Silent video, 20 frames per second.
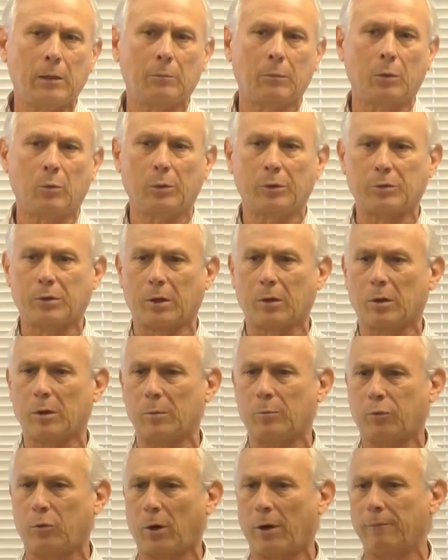but we'll
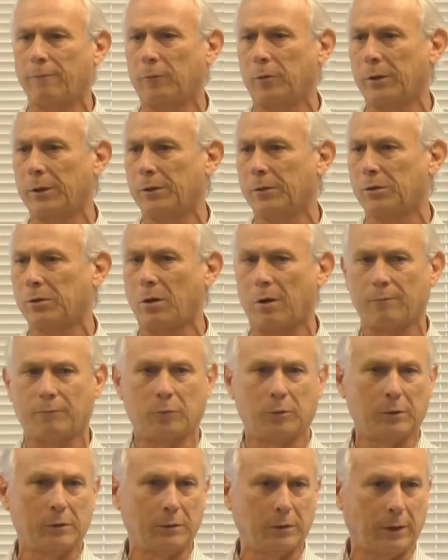generally pray for his
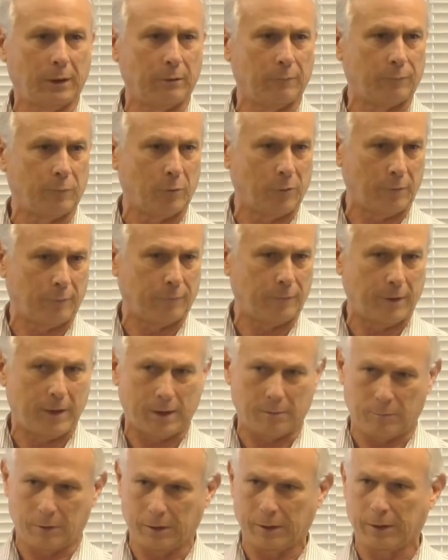comfort and for the
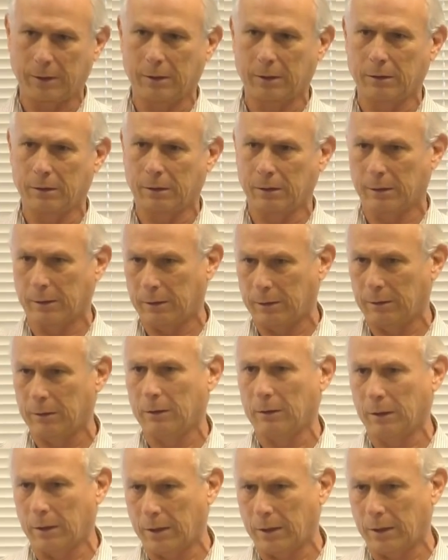family and I, and I,